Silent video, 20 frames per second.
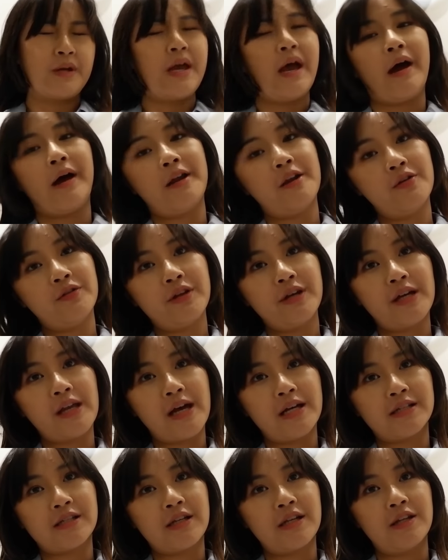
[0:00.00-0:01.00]
But yeah, I don't think it
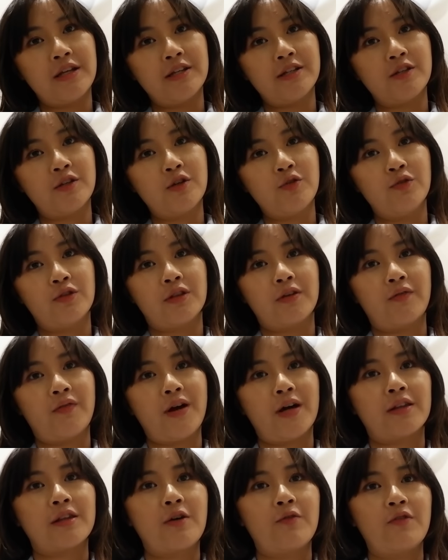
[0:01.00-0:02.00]
has anything to do with the
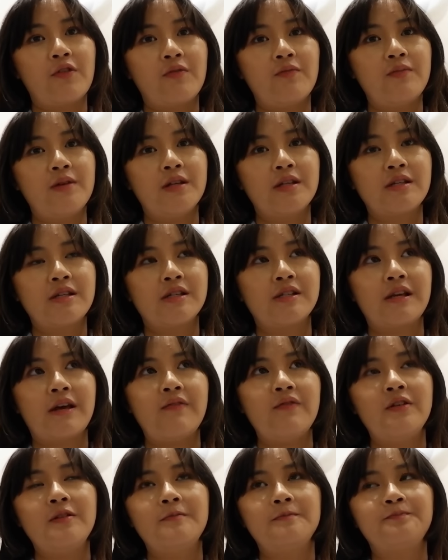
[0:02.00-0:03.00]
fact that we've been to
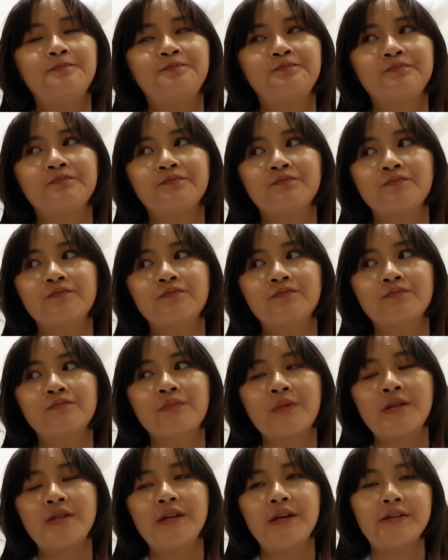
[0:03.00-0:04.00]
seven,
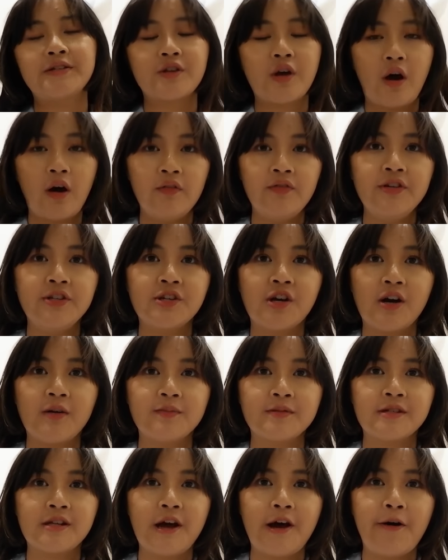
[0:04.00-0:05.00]
six coffee
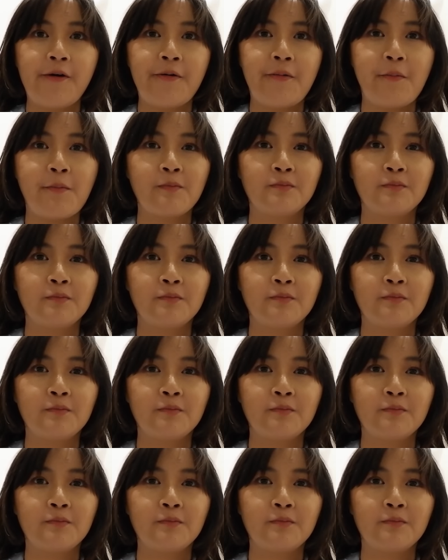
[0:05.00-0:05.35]
shops now.